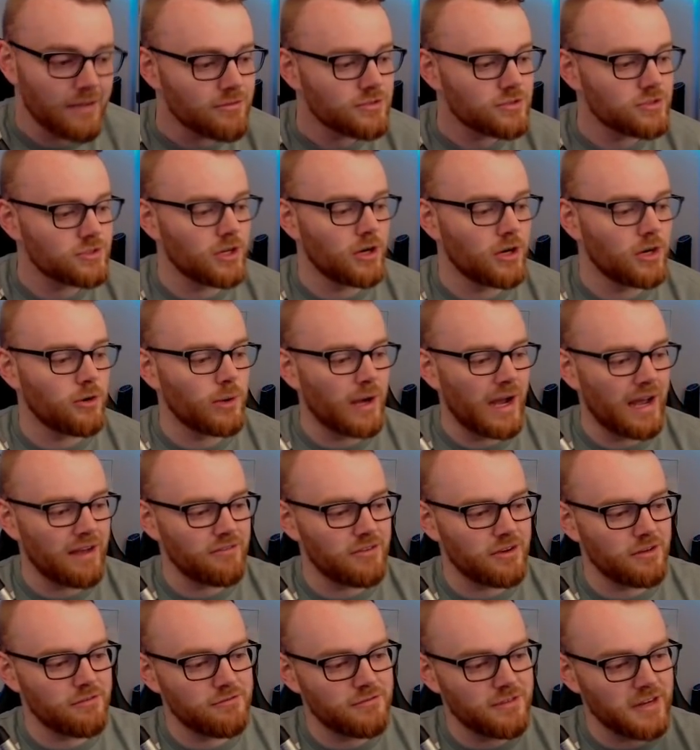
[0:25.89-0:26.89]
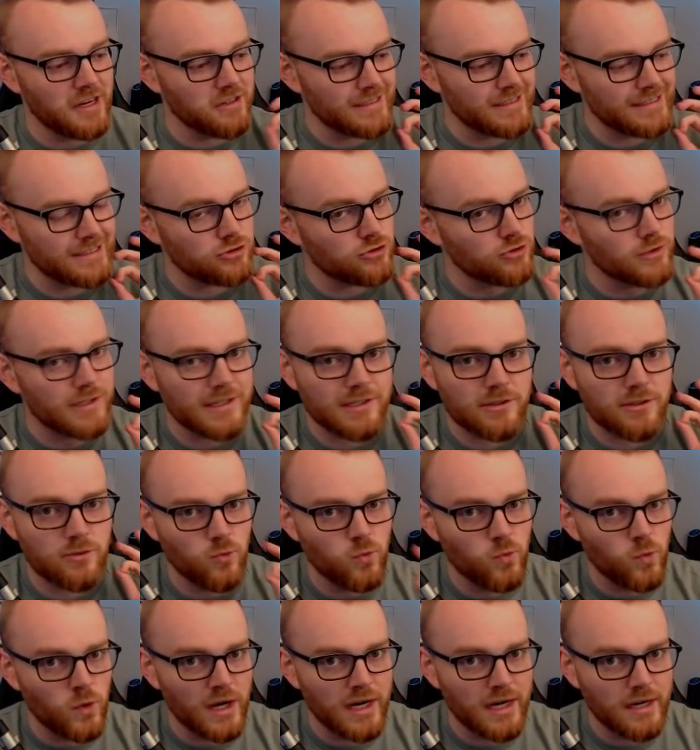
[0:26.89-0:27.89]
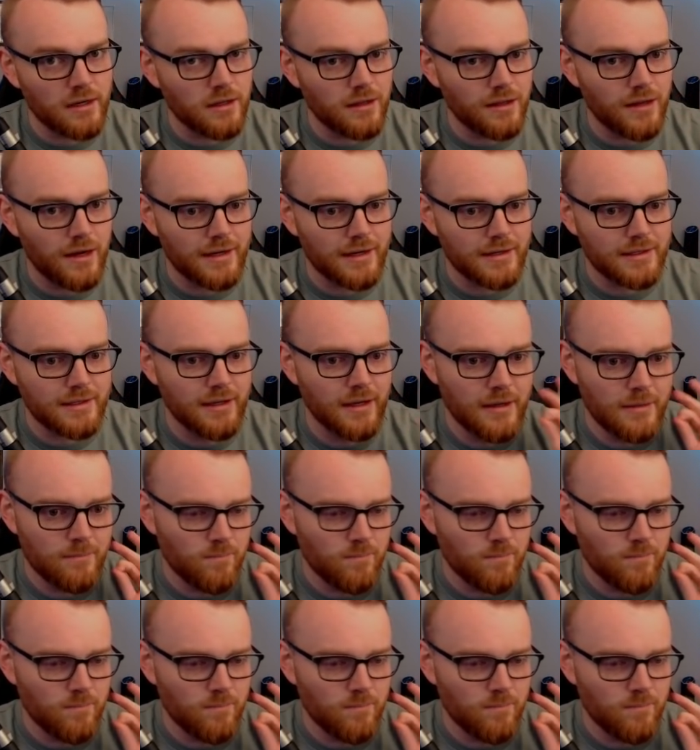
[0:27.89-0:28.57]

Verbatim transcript: So I have a very strict 1 o'clock